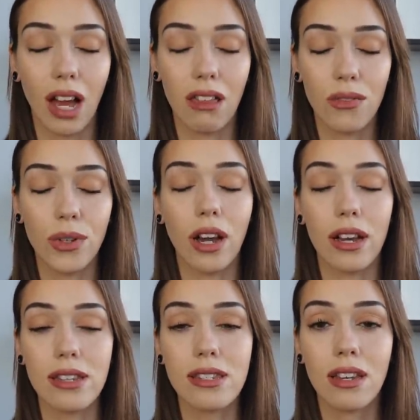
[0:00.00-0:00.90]
I love you
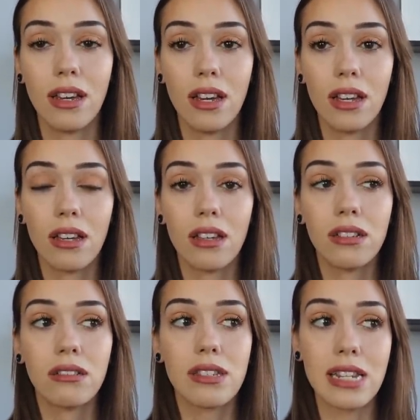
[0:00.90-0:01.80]
guys.
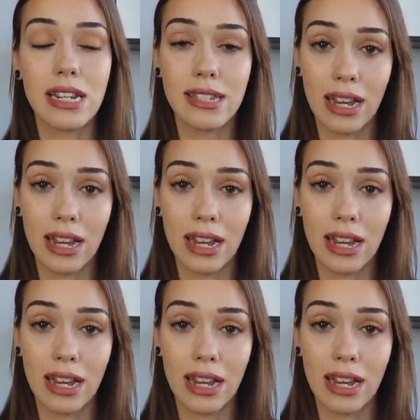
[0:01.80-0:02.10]
Stay